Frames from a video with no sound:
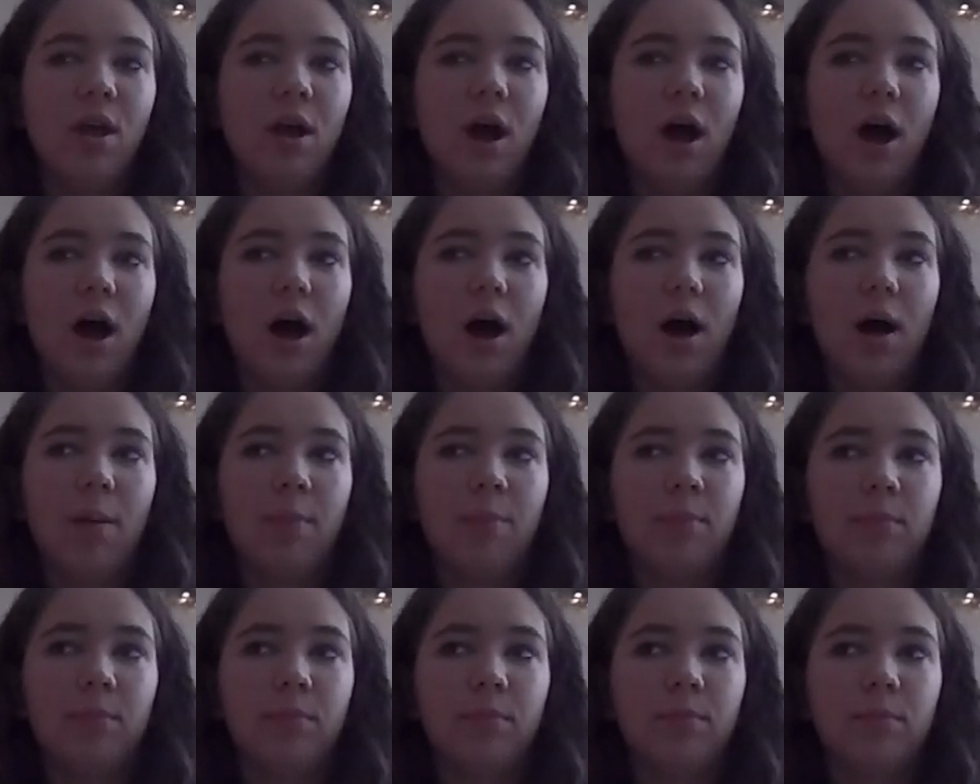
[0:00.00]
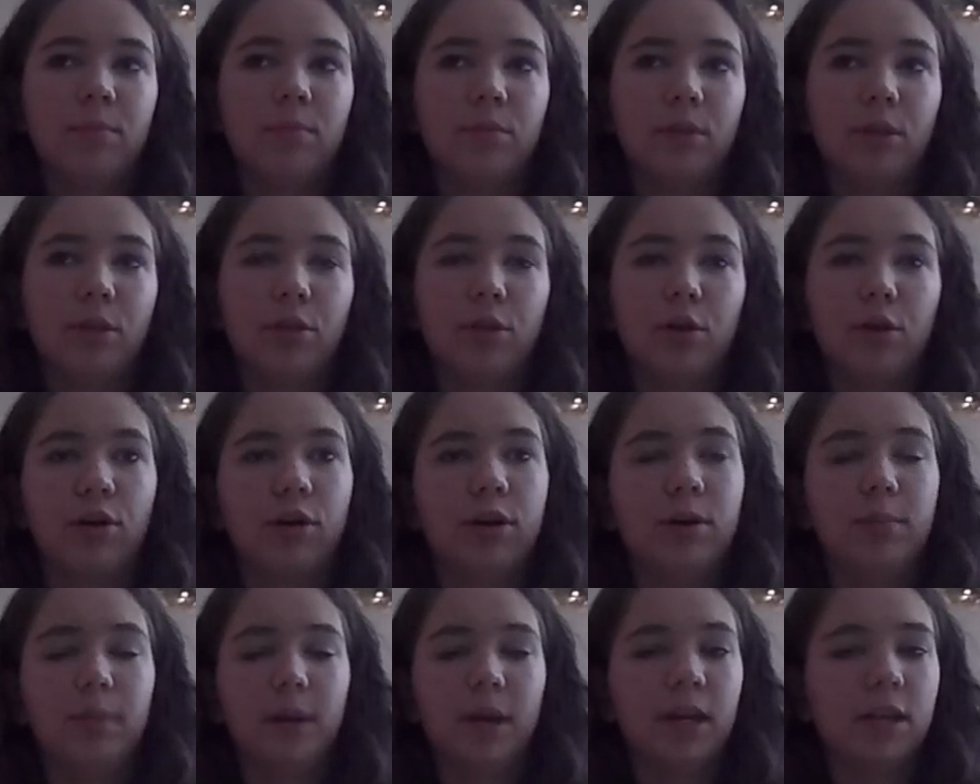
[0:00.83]
um, the 30
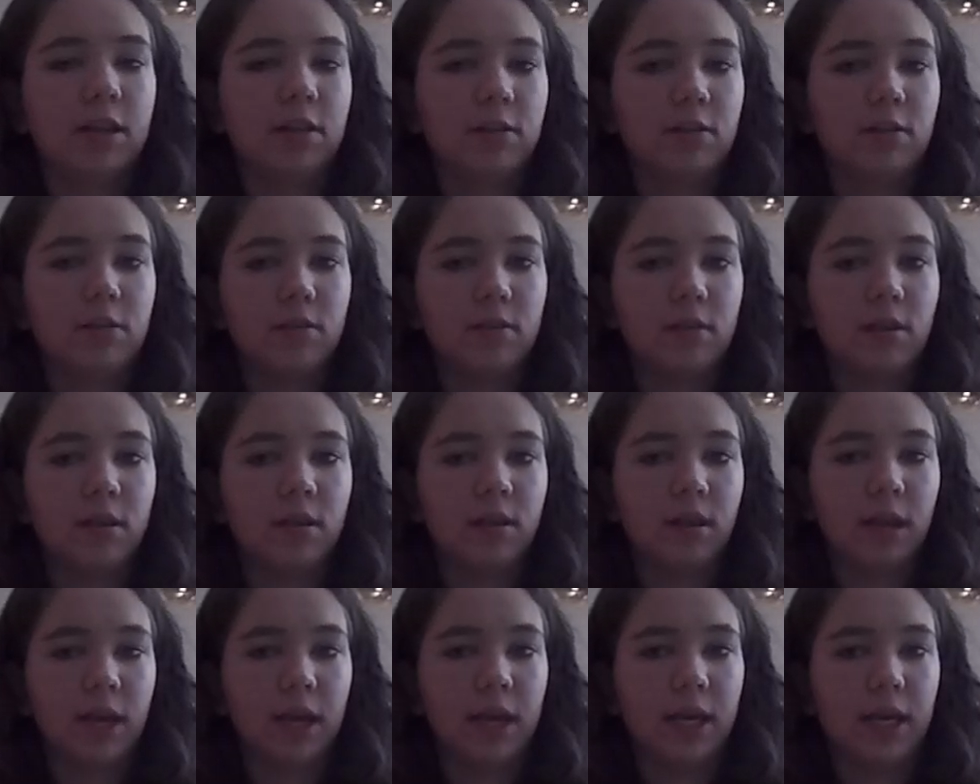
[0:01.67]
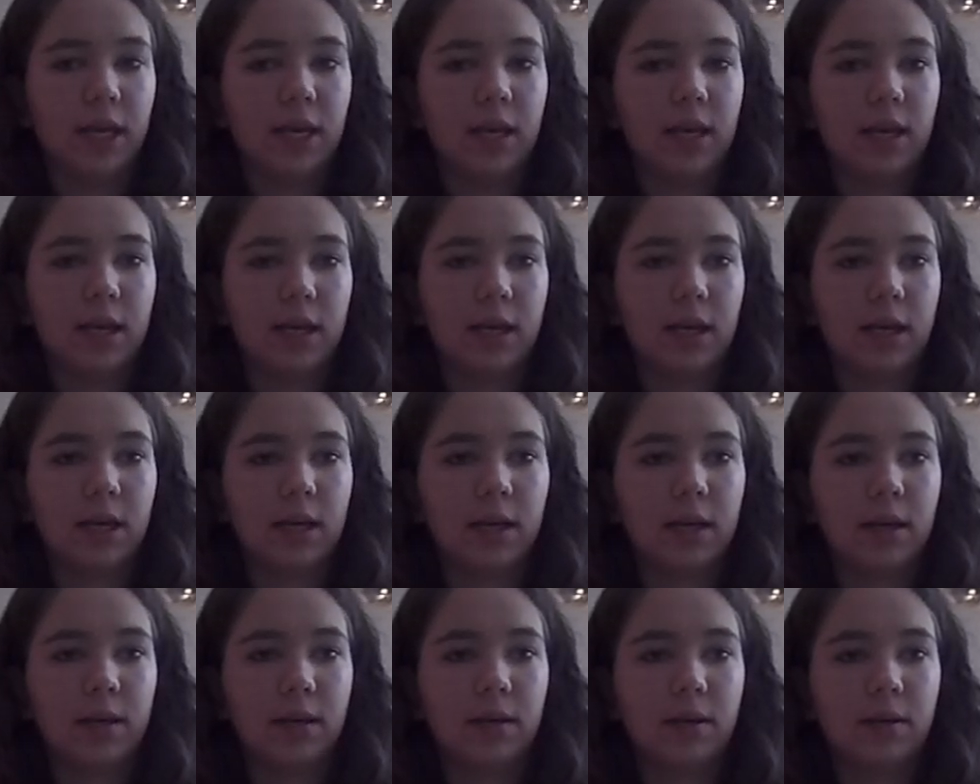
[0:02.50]
minutes like
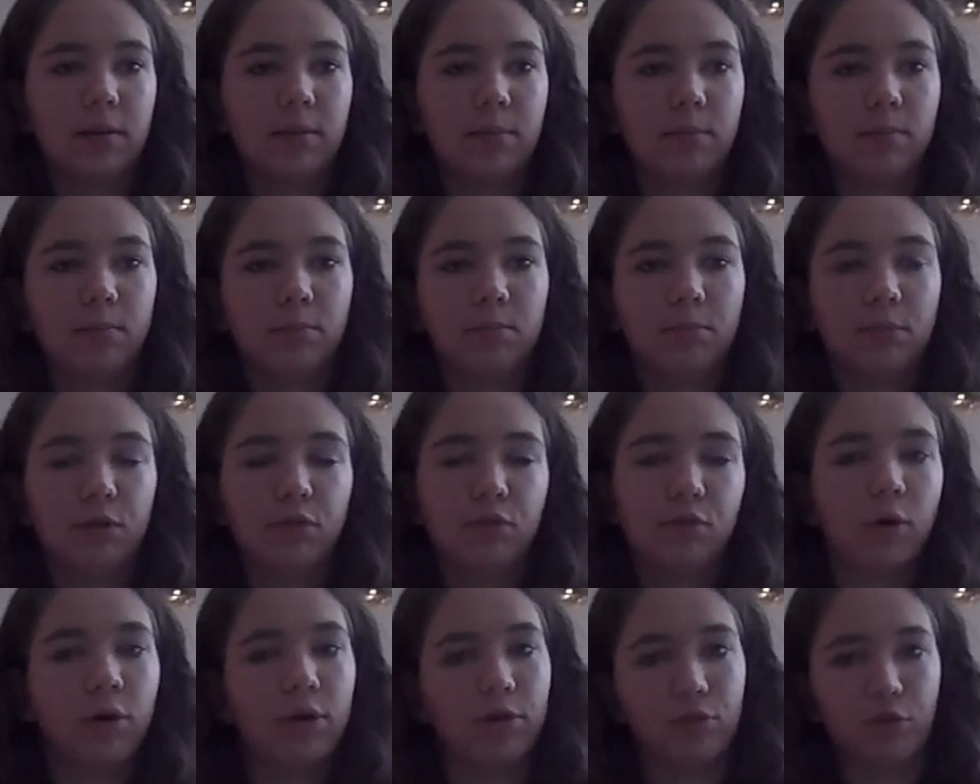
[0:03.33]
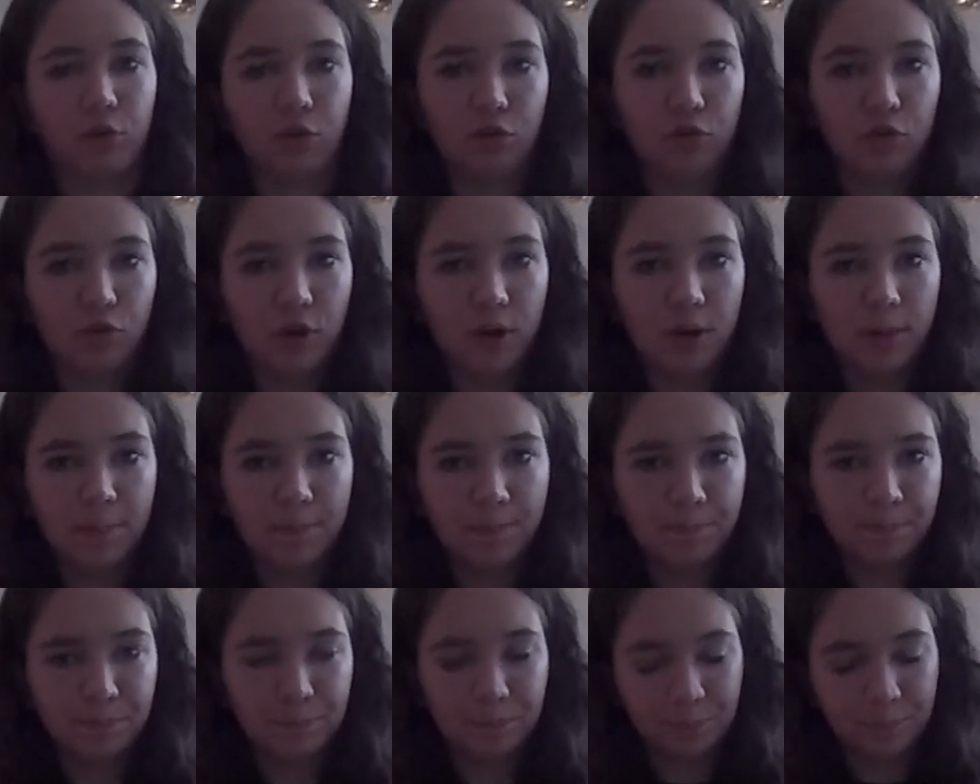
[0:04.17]
before surgery
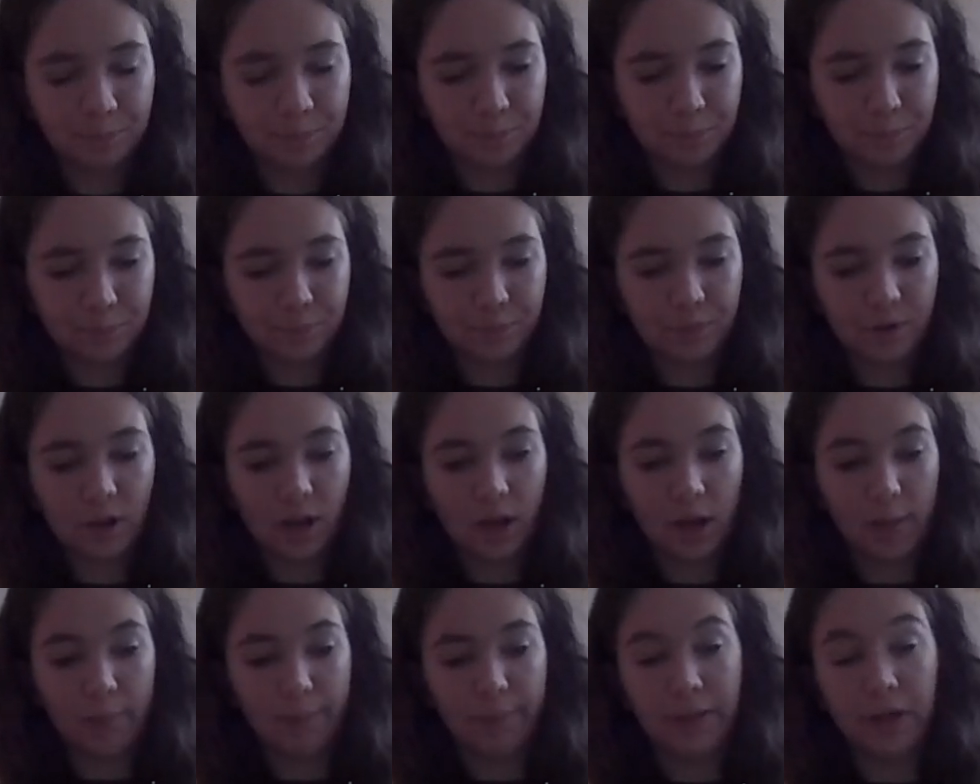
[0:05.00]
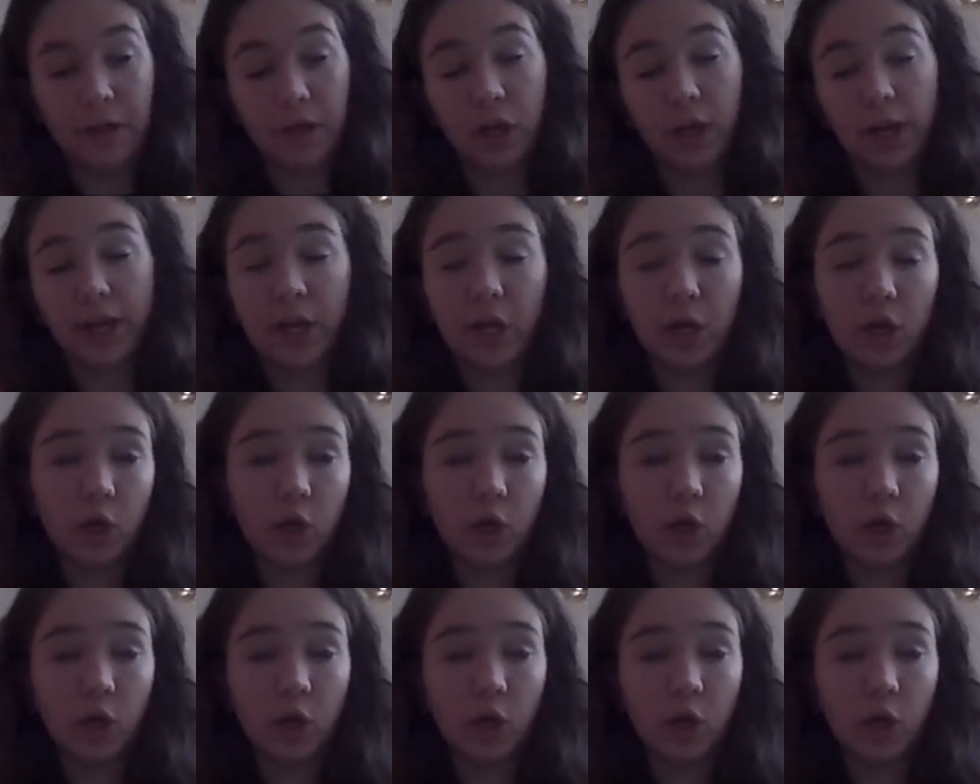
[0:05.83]
um, and like